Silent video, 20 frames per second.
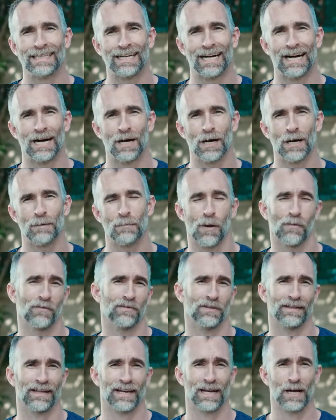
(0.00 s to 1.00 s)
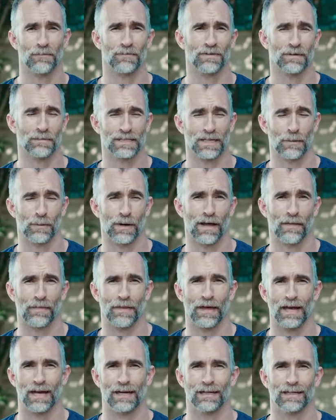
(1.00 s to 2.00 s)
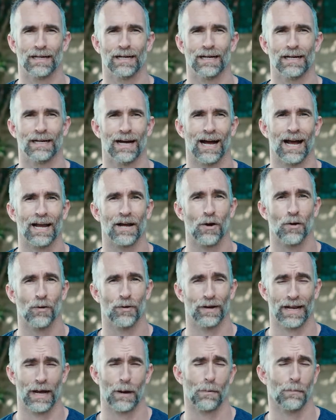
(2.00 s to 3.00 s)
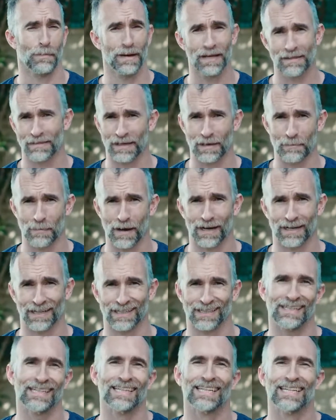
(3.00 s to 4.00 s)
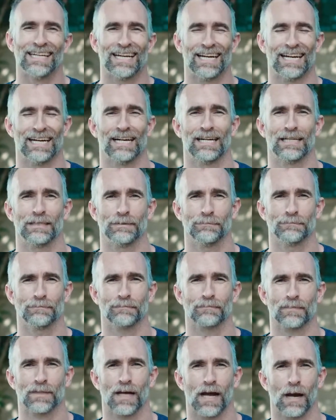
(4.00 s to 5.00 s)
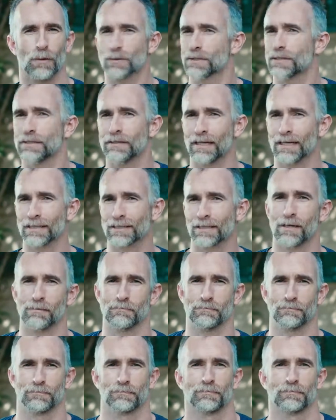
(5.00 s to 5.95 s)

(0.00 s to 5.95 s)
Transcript: Hopefully that helped someone out there. I know it helped me think about it. I will see you next time.